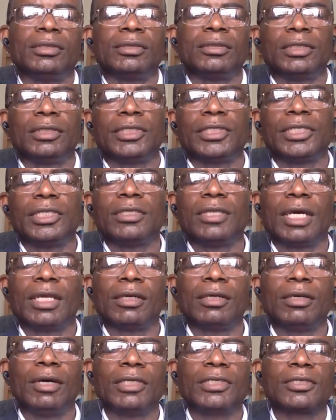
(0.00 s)
She's not
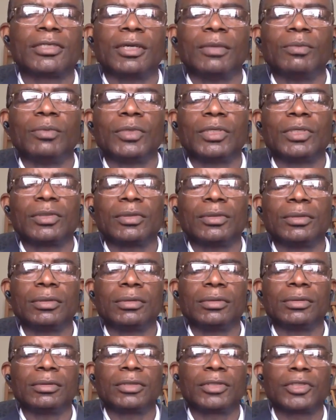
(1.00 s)
accustomed
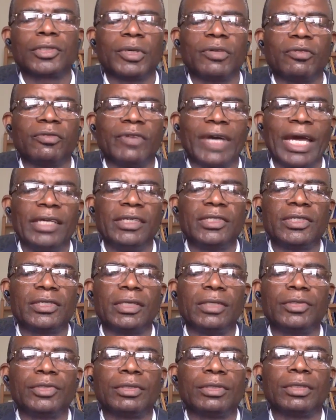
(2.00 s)
to
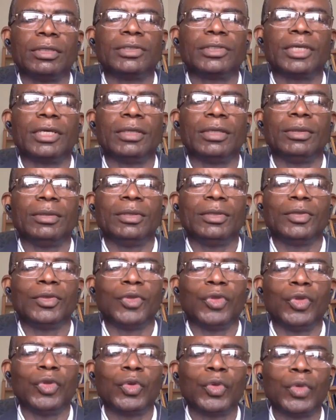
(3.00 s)
supervising children,
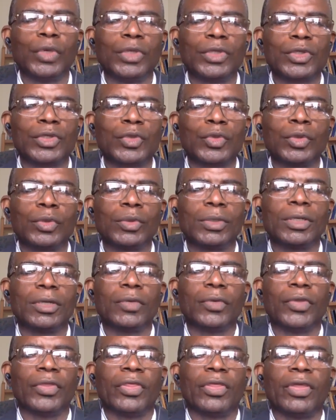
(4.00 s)
doing
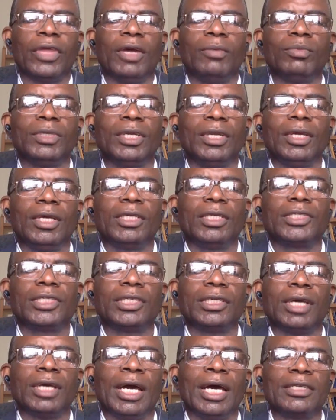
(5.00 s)
schoolwork with them.
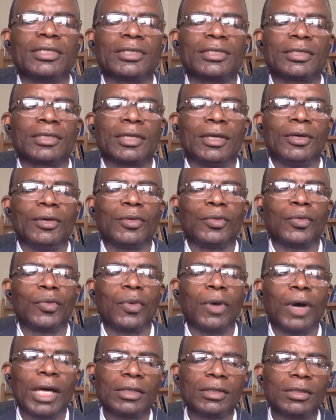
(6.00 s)
She has
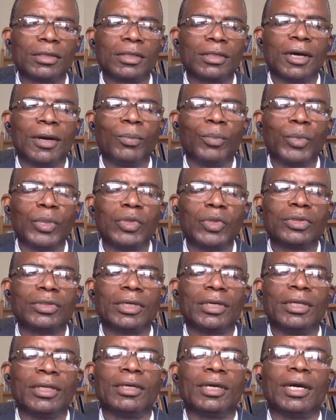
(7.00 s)
1
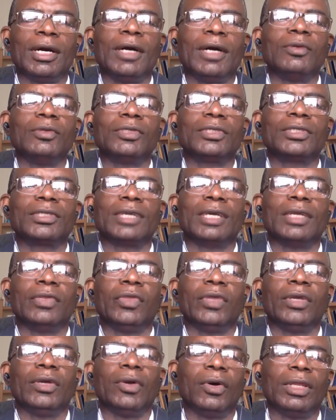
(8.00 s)
computer in the house and
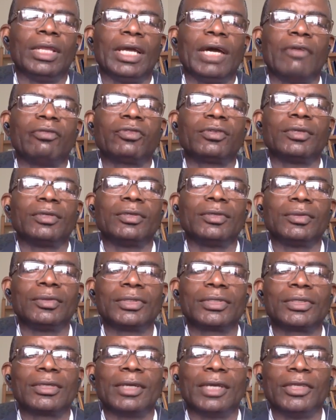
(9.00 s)
they all have to
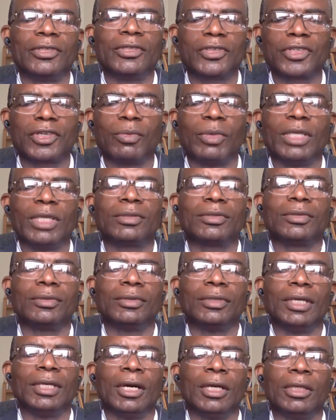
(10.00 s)
use the instrument to
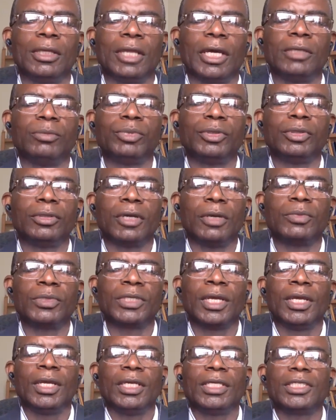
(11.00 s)
do their online programs.
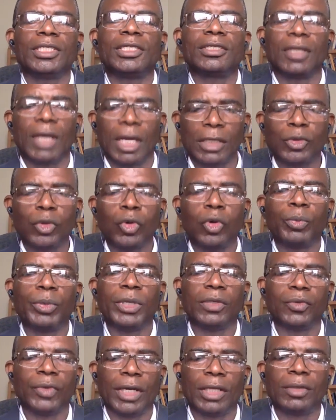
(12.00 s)
She's not
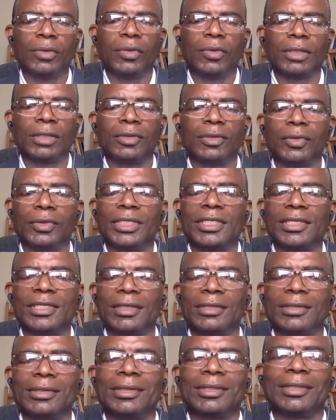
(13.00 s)
coping well. What do we
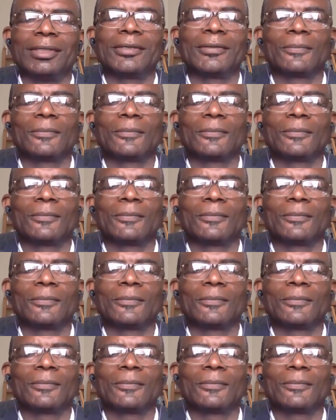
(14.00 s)
say to her?